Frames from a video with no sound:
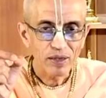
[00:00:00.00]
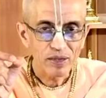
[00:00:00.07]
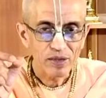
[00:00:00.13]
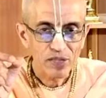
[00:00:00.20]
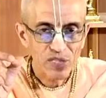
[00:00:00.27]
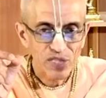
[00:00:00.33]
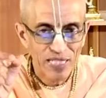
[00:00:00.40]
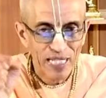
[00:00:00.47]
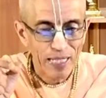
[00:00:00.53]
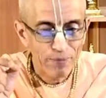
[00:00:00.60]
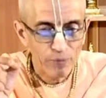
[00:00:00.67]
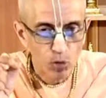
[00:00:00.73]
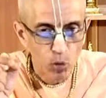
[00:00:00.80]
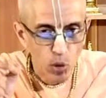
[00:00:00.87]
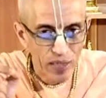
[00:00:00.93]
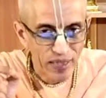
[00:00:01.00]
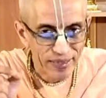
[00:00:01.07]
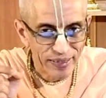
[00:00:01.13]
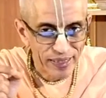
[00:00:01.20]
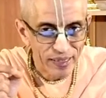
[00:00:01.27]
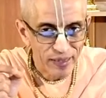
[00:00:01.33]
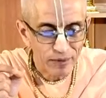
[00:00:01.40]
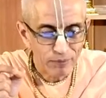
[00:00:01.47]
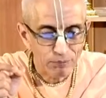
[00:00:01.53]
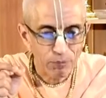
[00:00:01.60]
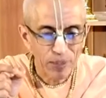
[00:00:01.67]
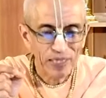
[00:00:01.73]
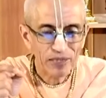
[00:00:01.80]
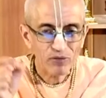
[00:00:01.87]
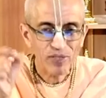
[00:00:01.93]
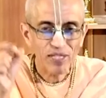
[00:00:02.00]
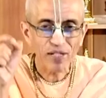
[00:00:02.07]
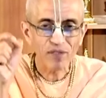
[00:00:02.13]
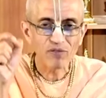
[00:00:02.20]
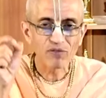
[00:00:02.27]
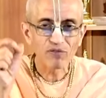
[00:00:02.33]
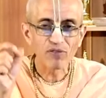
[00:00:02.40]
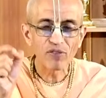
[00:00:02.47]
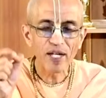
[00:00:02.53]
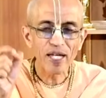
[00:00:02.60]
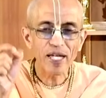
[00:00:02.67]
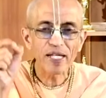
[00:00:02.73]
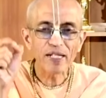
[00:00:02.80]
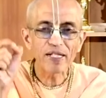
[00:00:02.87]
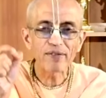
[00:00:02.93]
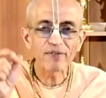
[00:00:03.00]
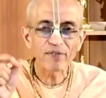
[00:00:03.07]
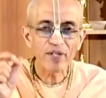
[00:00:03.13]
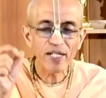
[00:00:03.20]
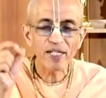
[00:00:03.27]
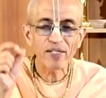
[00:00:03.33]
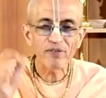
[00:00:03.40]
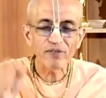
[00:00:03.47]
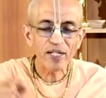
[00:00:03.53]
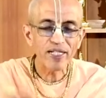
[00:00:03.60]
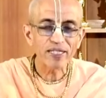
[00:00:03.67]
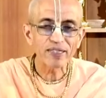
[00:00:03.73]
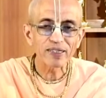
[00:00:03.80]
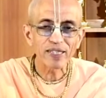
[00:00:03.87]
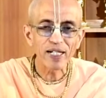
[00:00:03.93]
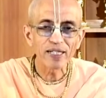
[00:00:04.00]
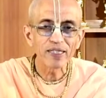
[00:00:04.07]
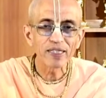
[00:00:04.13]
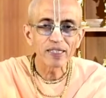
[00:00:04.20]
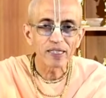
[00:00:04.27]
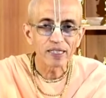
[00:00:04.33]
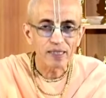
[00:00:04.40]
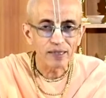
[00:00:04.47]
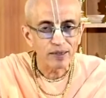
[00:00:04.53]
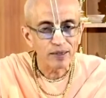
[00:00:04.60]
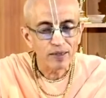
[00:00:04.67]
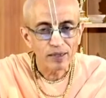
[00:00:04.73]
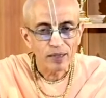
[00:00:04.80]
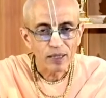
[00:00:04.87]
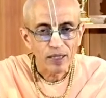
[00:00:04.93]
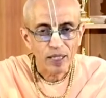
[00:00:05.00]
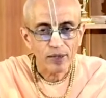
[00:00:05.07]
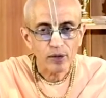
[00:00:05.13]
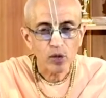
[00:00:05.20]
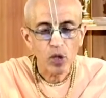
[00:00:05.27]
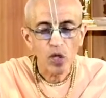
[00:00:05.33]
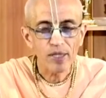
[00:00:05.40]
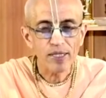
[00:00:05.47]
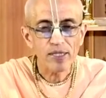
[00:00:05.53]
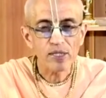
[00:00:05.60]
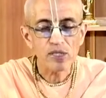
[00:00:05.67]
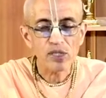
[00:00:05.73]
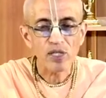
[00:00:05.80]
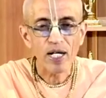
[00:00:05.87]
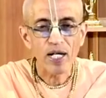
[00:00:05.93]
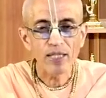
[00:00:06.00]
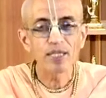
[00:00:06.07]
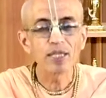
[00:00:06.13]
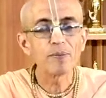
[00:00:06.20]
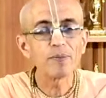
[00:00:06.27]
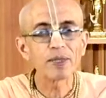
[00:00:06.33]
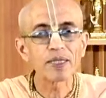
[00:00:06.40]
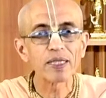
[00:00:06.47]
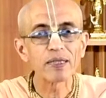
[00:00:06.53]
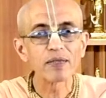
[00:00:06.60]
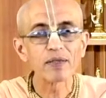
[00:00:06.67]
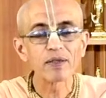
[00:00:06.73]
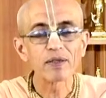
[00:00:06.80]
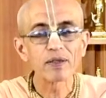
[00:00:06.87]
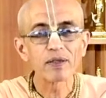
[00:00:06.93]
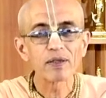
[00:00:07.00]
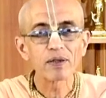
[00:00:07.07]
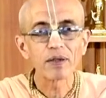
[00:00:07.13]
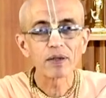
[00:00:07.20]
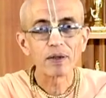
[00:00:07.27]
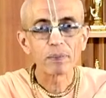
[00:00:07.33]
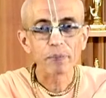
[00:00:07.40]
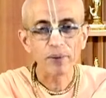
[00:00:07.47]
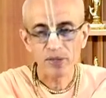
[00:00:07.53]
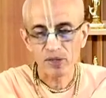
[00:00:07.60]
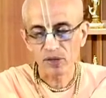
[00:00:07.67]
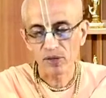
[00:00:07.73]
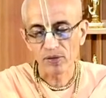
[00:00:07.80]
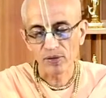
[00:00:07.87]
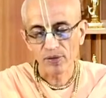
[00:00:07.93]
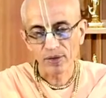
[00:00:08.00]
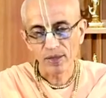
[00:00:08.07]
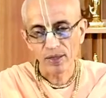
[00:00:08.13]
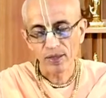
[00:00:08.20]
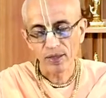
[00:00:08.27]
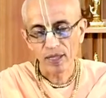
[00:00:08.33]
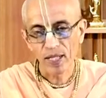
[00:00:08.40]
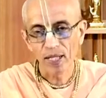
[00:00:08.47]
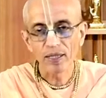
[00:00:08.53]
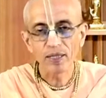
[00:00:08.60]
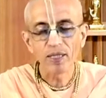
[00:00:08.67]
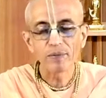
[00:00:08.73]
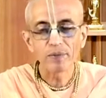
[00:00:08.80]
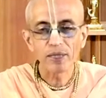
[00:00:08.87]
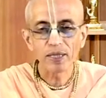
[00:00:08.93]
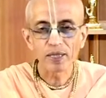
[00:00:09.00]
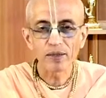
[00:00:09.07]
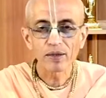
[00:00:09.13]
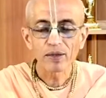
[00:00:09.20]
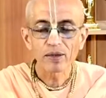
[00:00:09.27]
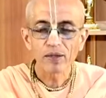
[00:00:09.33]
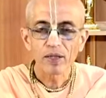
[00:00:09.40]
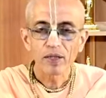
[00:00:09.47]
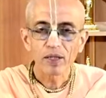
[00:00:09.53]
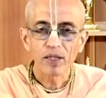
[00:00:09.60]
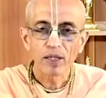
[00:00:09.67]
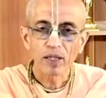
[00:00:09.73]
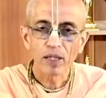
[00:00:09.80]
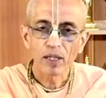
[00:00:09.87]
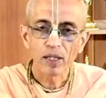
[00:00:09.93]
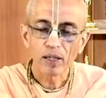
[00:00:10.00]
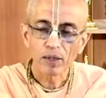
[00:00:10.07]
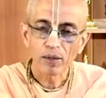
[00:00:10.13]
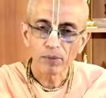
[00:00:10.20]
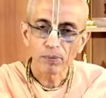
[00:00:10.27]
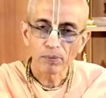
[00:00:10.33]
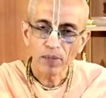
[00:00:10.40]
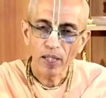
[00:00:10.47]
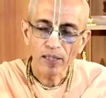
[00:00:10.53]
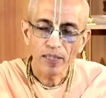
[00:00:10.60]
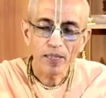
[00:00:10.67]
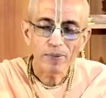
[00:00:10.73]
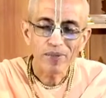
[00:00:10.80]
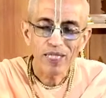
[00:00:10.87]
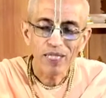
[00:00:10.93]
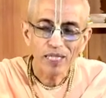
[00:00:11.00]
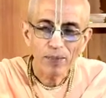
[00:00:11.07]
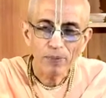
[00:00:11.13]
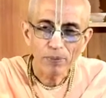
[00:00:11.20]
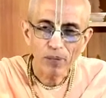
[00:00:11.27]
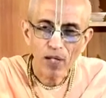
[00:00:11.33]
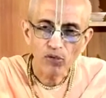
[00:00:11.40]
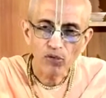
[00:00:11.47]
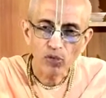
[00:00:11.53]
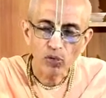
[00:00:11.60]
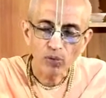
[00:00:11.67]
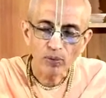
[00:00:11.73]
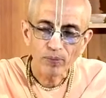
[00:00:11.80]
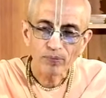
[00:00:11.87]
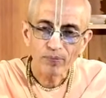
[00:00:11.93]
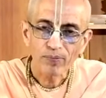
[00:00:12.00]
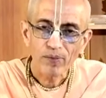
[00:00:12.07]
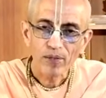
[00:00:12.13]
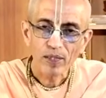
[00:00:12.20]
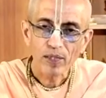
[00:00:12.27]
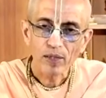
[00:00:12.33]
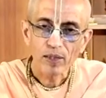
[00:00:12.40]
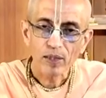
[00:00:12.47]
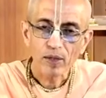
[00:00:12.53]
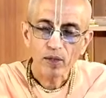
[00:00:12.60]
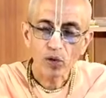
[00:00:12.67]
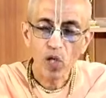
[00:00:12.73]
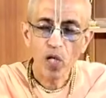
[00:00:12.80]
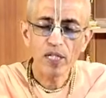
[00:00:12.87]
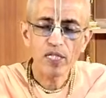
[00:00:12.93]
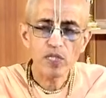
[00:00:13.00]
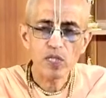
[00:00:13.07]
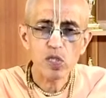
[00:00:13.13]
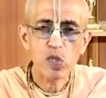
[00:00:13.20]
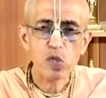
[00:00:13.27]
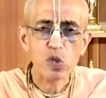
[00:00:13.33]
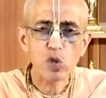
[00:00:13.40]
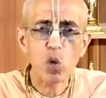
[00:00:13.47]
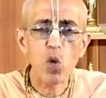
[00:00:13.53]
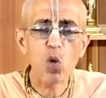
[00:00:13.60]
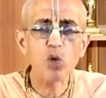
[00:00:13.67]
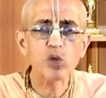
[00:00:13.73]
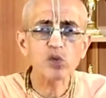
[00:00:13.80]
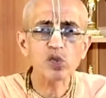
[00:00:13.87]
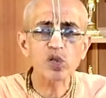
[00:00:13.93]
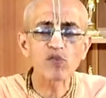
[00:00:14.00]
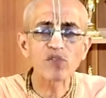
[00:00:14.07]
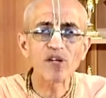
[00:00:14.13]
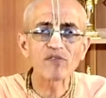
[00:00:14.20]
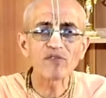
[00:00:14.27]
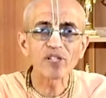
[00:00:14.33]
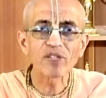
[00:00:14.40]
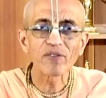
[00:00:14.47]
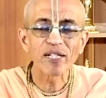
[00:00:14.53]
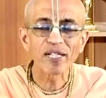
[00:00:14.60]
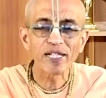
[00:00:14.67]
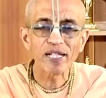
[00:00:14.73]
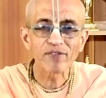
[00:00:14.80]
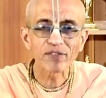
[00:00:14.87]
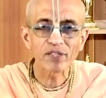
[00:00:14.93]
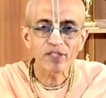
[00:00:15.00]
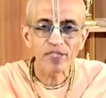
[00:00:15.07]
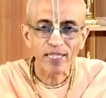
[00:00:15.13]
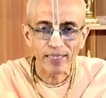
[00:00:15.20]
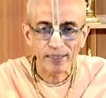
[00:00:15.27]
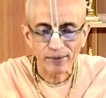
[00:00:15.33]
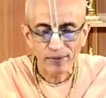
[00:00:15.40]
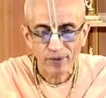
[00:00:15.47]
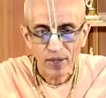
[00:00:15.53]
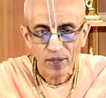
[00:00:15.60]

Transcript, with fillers: same quality, but we are very, very, very tiny. And God is unlimited person, unlimited uh, unlimitedly powerful. God is the source of everyone and everything.